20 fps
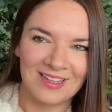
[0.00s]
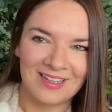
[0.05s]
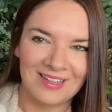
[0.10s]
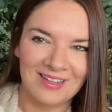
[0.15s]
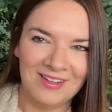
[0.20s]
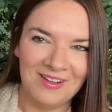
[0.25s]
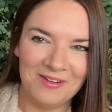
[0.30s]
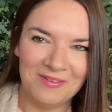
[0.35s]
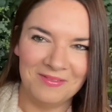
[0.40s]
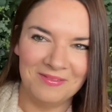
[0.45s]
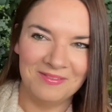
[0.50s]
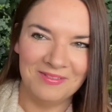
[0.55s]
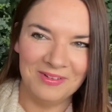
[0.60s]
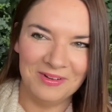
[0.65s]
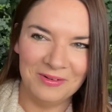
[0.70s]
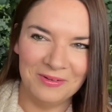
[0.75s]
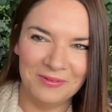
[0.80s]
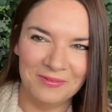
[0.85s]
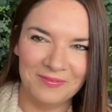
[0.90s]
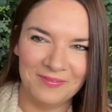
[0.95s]
Oh,
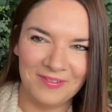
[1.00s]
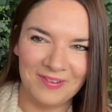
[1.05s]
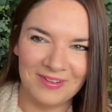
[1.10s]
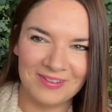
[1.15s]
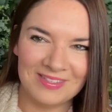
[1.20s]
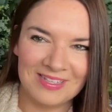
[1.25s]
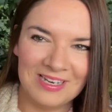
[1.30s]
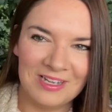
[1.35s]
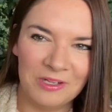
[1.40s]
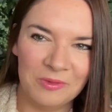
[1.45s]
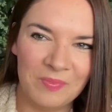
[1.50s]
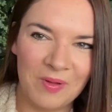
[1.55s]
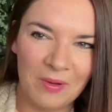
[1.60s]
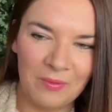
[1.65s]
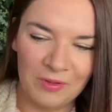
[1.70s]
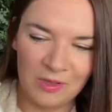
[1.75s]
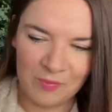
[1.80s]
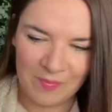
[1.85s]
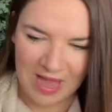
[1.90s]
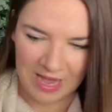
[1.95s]
roll first. A little bow on
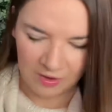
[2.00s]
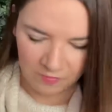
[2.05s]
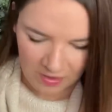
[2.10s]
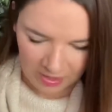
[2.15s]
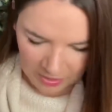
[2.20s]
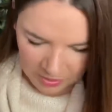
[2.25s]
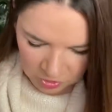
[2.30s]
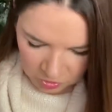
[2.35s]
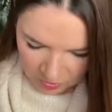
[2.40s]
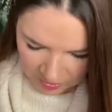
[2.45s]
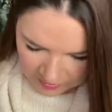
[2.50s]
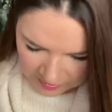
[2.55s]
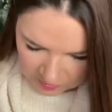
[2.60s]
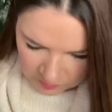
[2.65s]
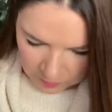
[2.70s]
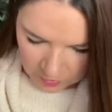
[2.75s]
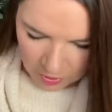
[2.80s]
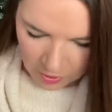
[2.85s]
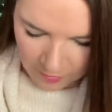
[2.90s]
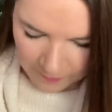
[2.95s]
the back. Right, I'm going to try this
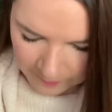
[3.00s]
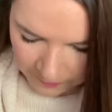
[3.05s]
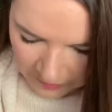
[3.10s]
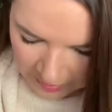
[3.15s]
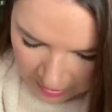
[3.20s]
one on.